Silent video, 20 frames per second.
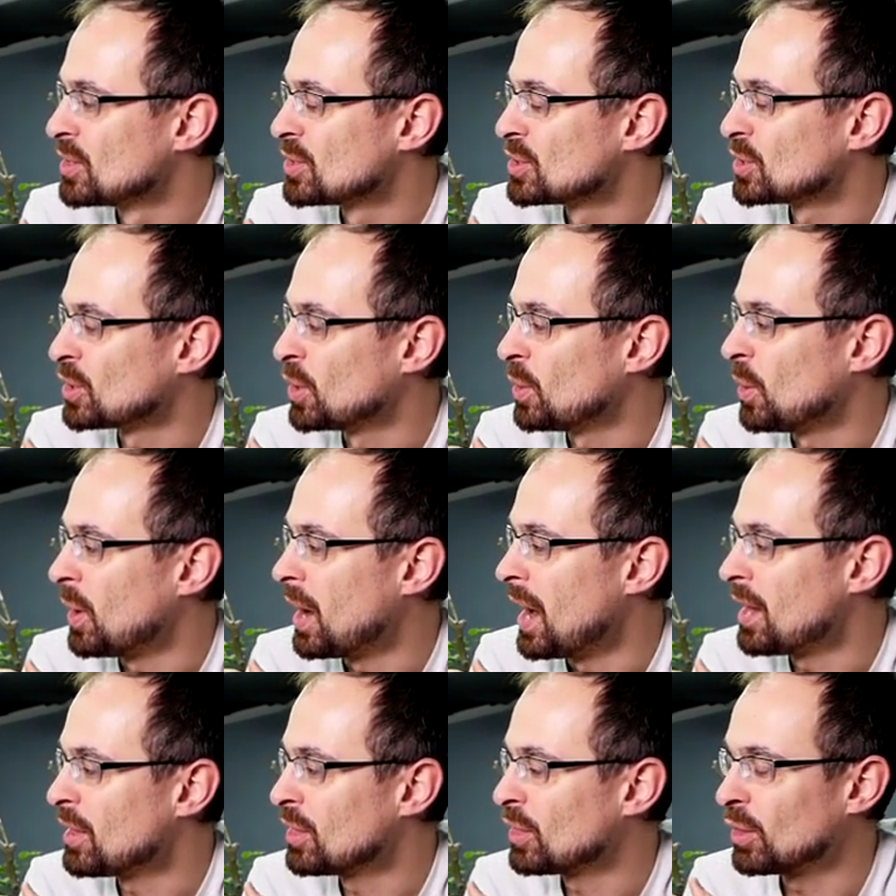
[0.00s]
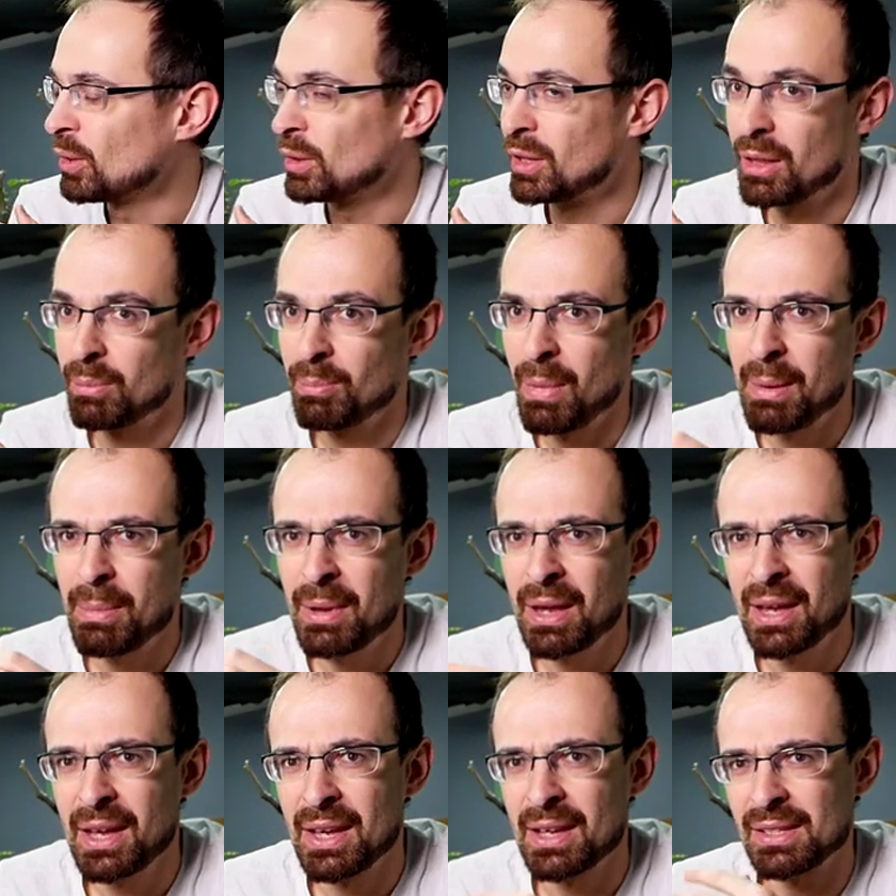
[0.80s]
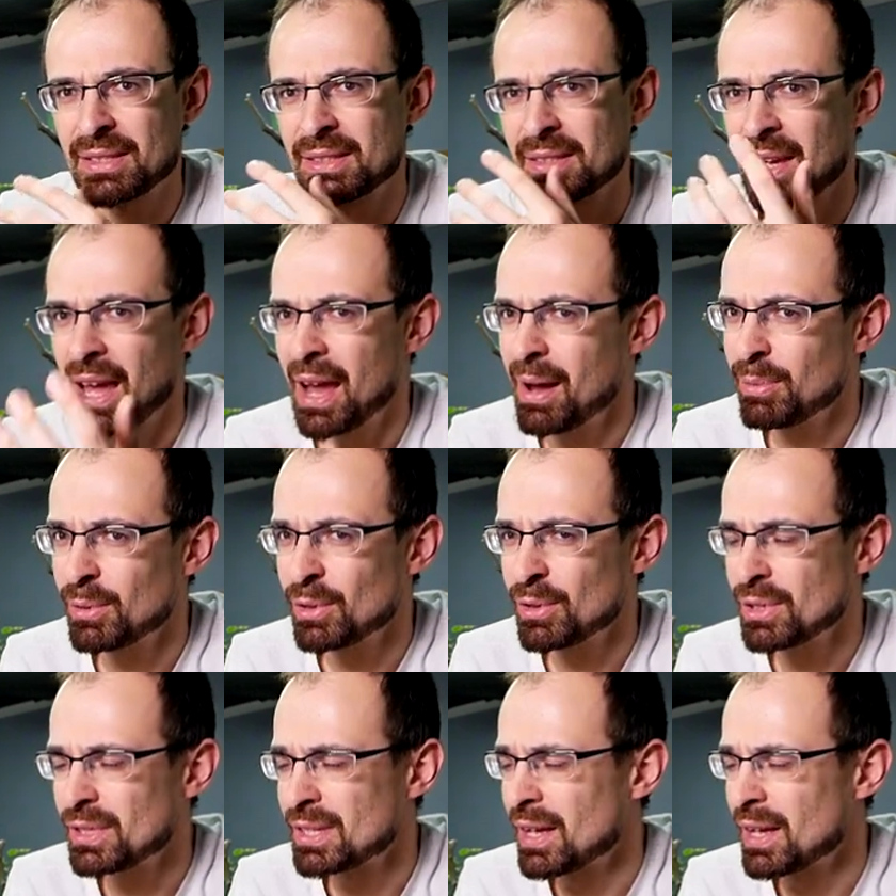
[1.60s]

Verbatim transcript: So I thought that maybe he escaped or